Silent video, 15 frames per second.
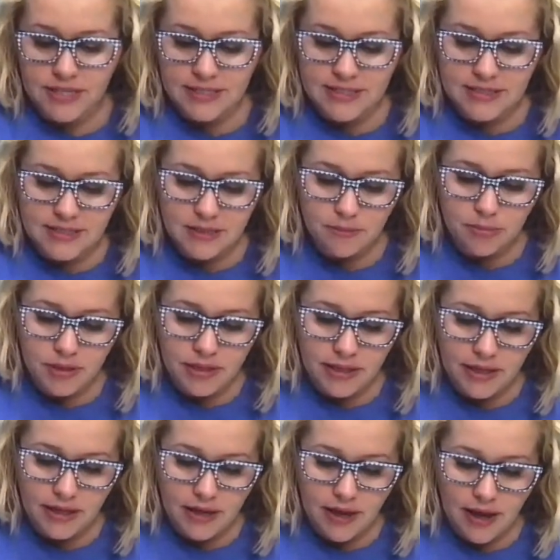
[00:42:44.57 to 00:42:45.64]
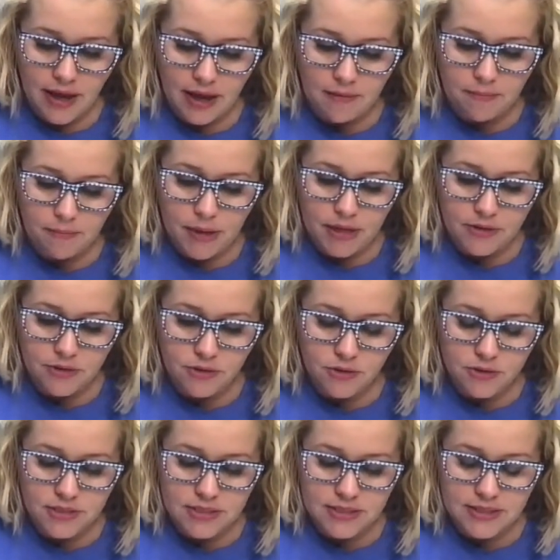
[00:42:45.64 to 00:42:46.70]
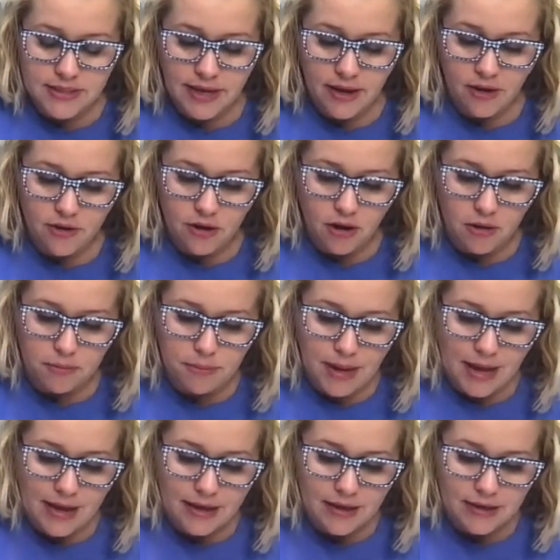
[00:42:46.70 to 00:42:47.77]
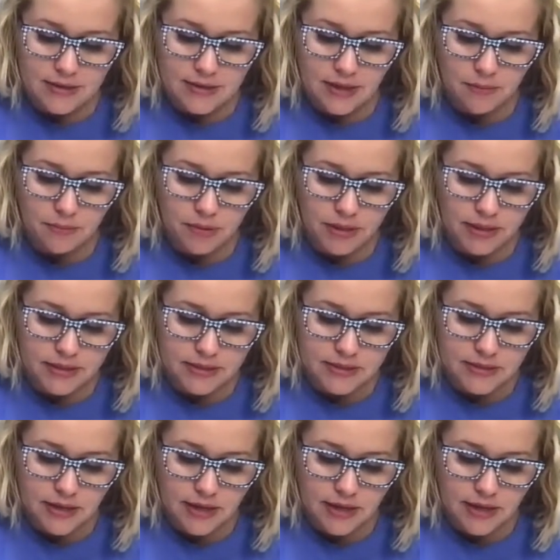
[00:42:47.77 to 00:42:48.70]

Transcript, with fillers: It's simply a bundle discount on buying templates.